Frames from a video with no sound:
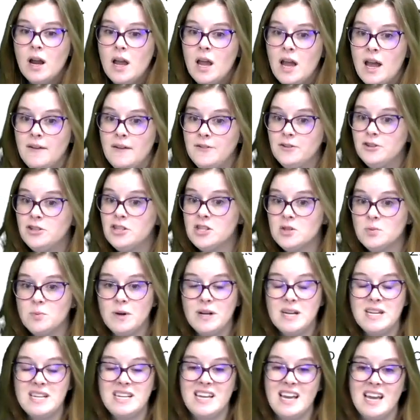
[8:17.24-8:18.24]
If you're just
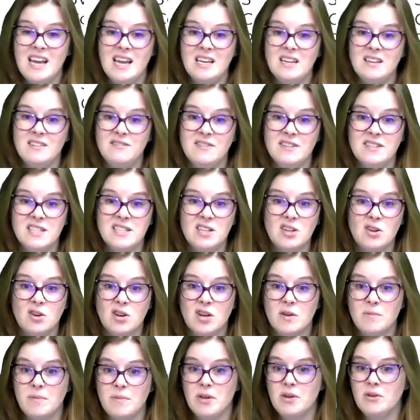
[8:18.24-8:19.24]
wanting to get into physical
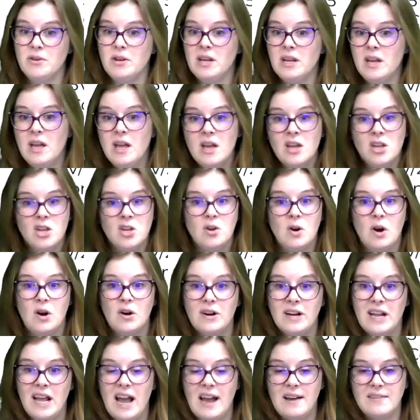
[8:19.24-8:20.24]
computing, you
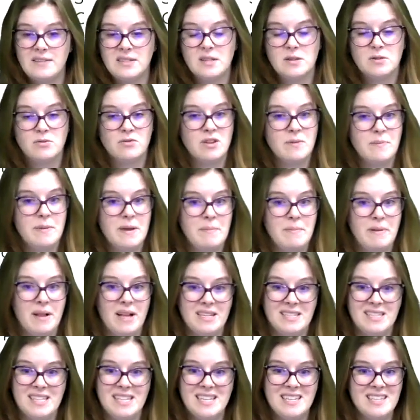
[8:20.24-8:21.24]
already have some 3B
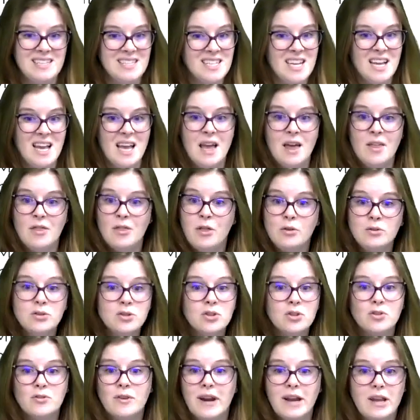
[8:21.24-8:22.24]
Pluses. Those are
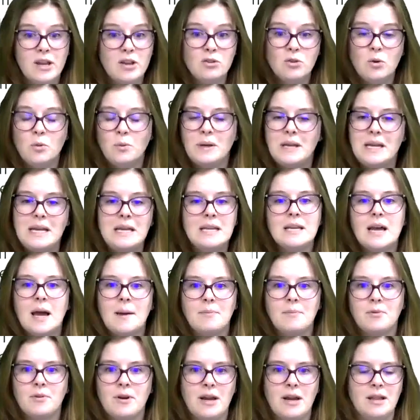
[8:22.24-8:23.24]
great. You don't need to
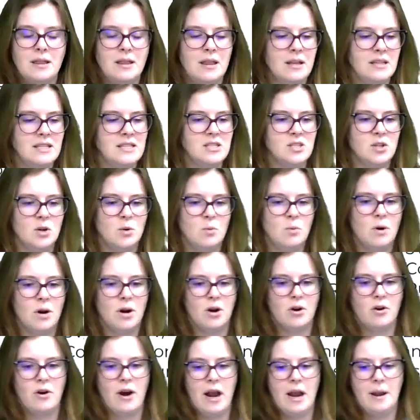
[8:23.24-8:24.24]
upgrade. They still work
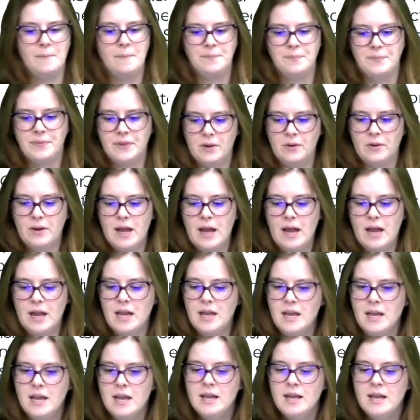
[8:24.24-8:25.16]
great, okay?